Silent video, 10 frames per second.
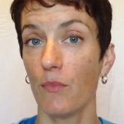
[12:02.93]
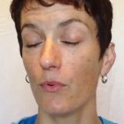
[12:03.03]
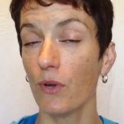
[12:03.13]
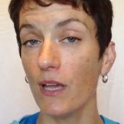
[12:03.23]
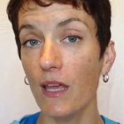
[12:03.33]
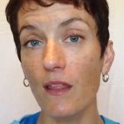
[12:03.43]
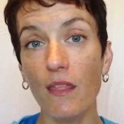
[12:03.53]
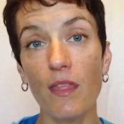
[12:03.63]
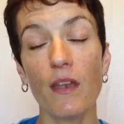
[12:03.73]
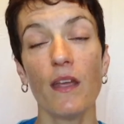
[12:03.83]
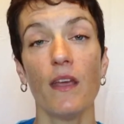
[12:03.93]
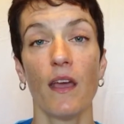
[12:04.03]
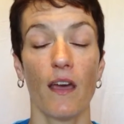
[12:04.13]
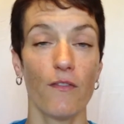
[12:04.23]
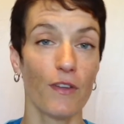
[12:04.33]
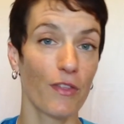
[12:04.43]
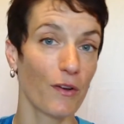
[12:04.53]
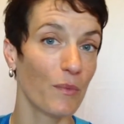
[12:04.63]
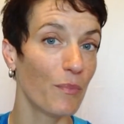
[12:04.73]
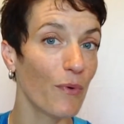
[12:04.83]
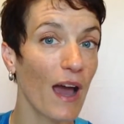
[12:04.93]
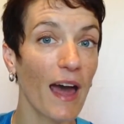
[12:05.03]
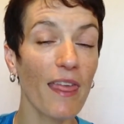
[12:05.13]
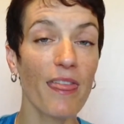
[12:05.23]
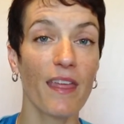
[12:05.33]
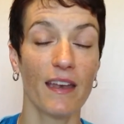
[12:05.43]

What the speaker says: breathed every third breath.